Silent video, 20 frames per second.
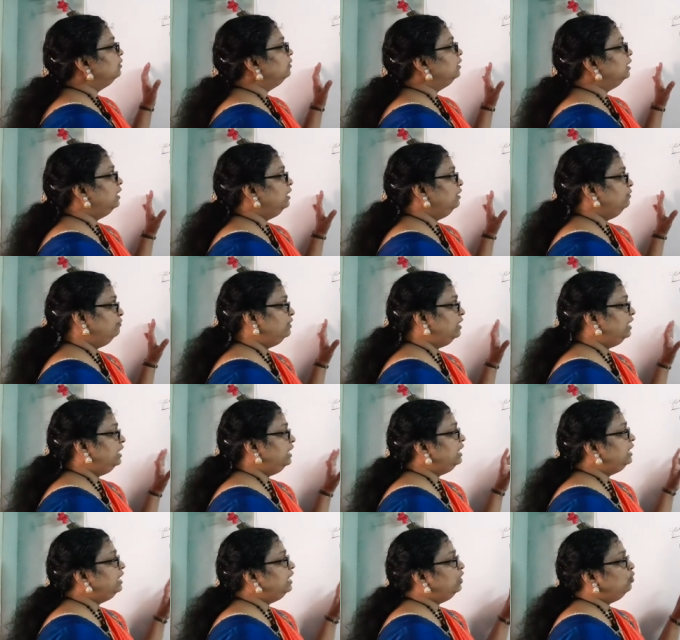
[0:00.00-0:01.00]
if the
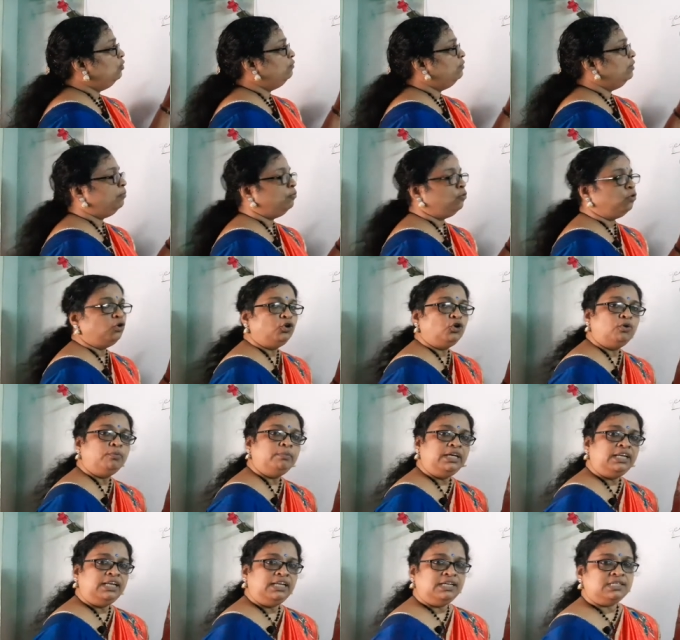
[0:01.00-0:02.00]
degree of a
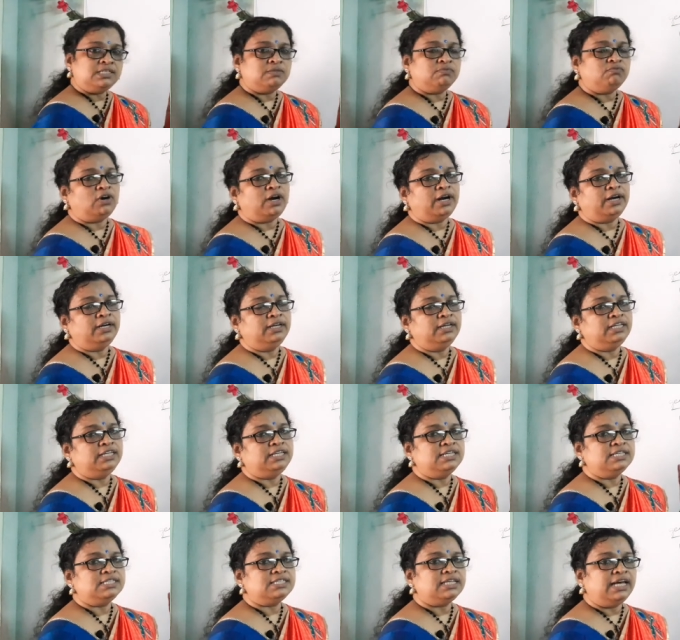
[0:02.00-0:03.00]
polynomial is 1, it
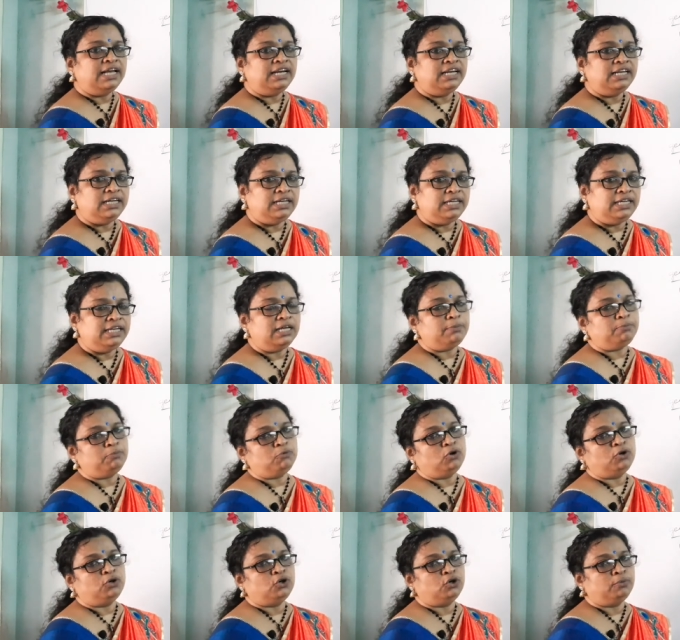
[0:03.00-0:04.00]
is a linear
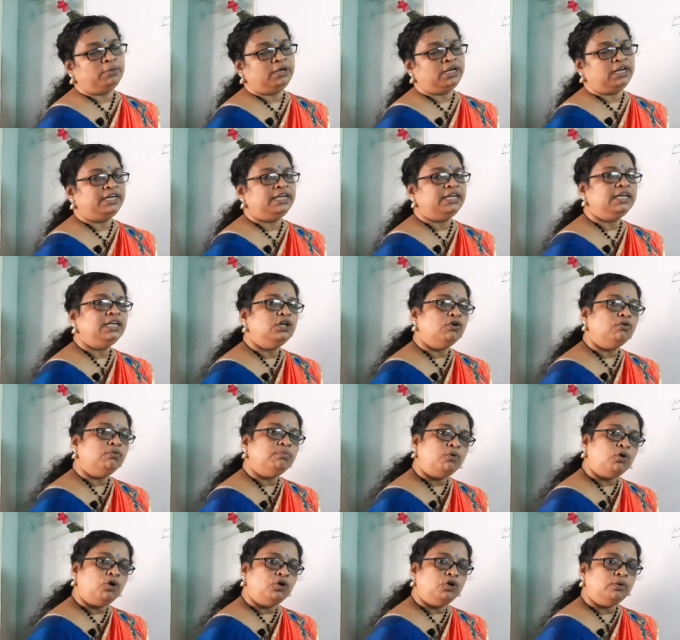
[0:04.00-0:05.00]
polynomial. Degree
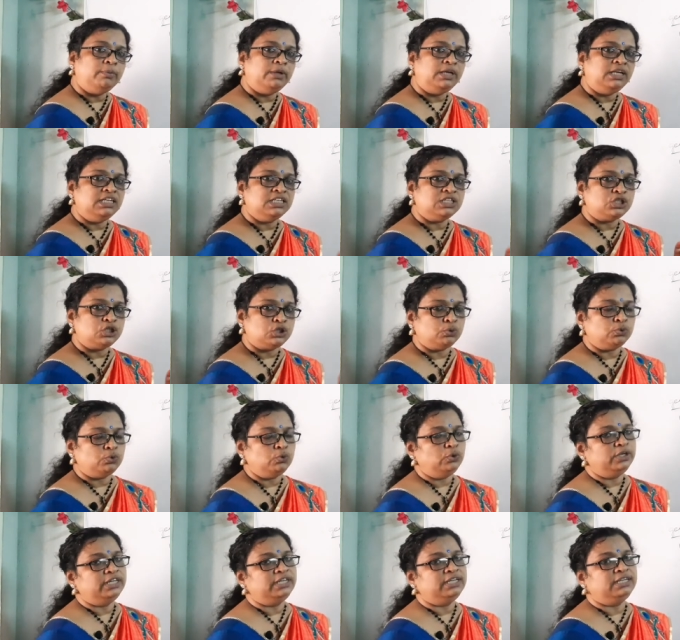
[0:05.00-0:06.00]
of polynomial is
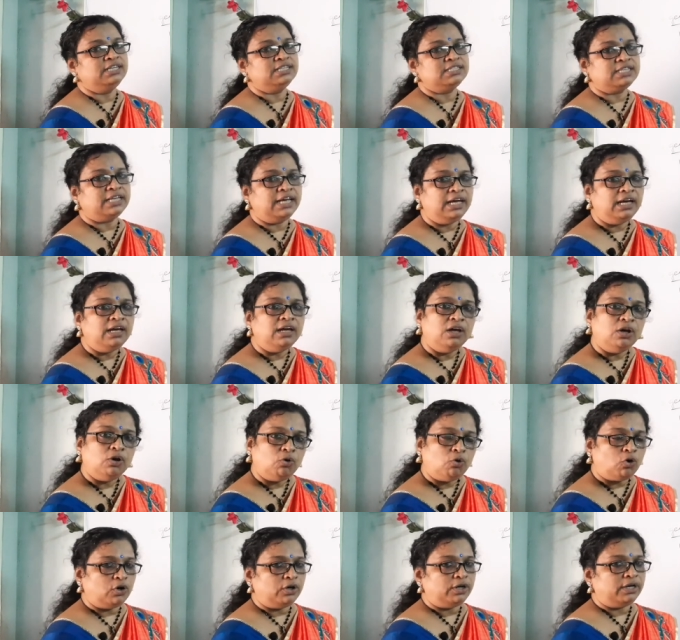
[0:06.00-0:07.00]
2, it is a
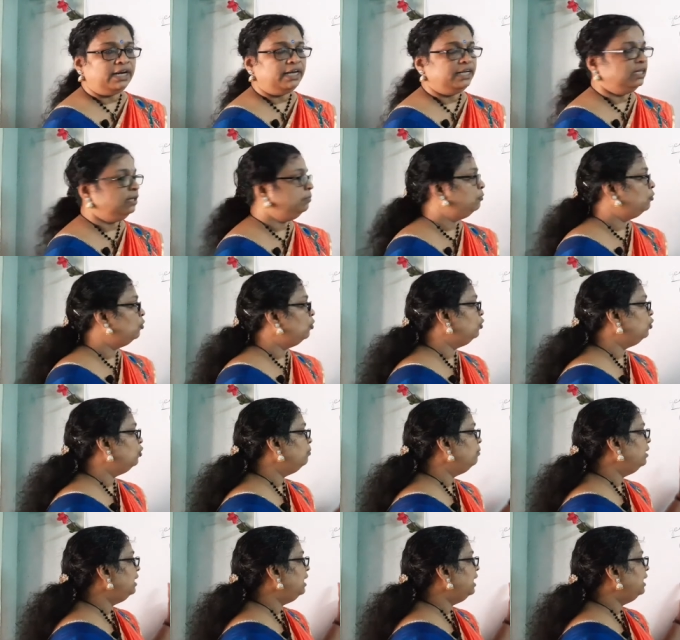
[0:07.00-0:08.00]
quadratic
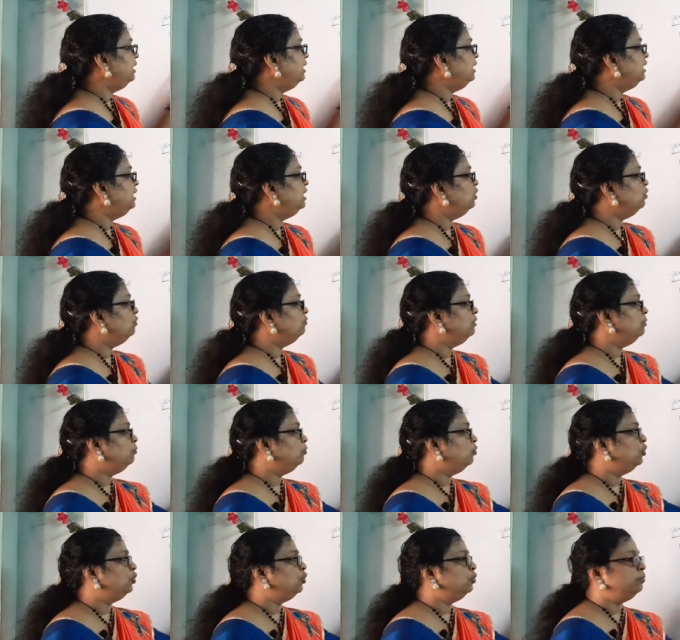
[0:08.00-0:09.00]
polynomial, and degree of the
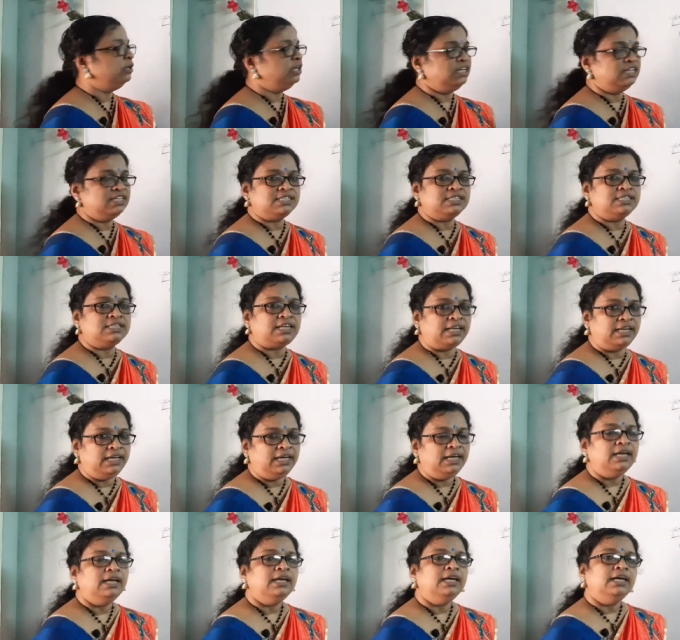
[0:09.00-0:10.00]
polynomial is
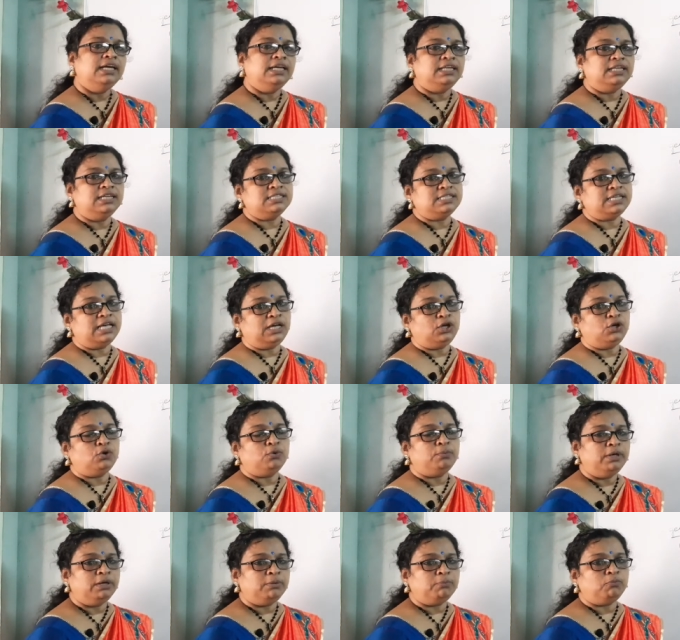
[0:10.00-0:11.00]
3, it is a
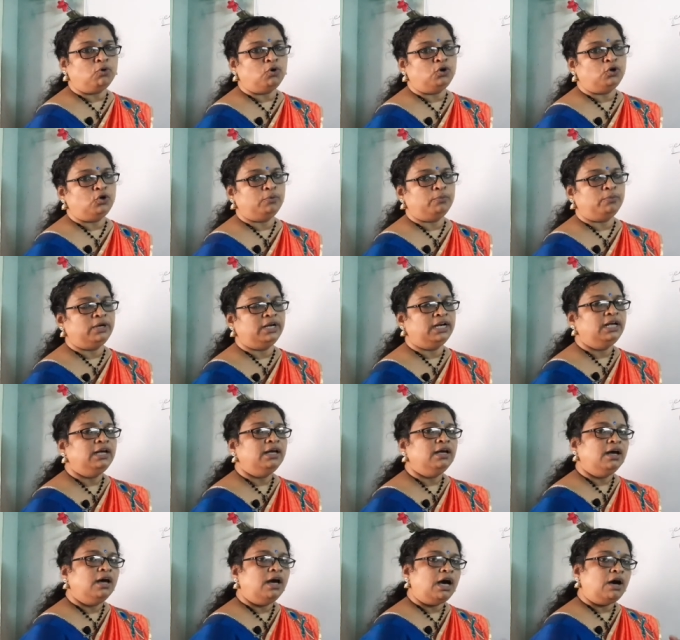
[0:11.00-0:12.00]
cubic polynomial.
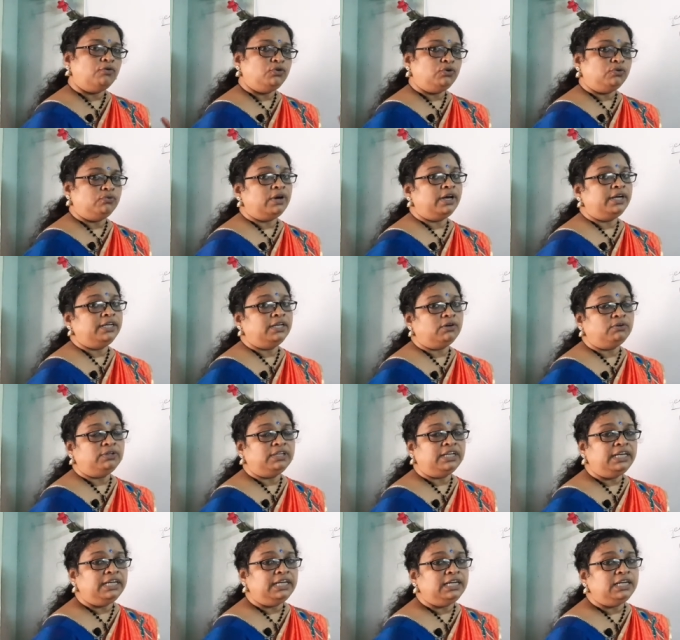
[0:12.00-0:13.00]
How to find out
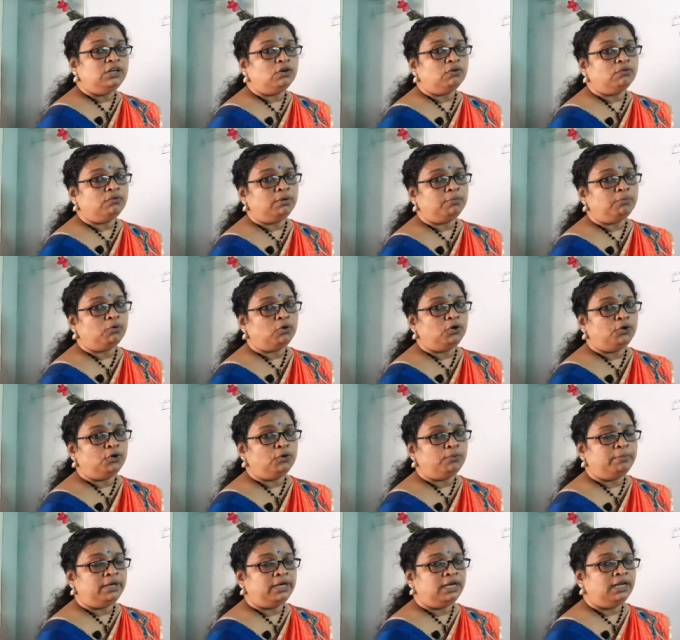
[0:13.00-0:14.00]
the degree of a
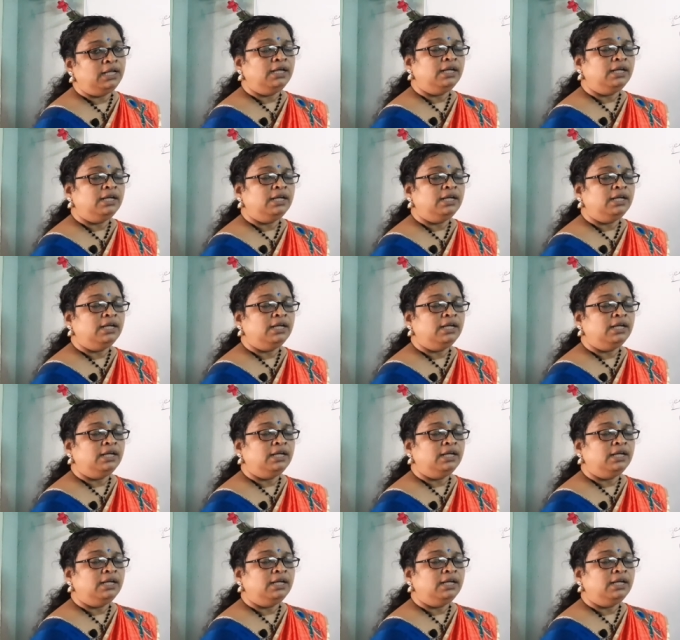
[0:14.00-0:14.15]
polynomial?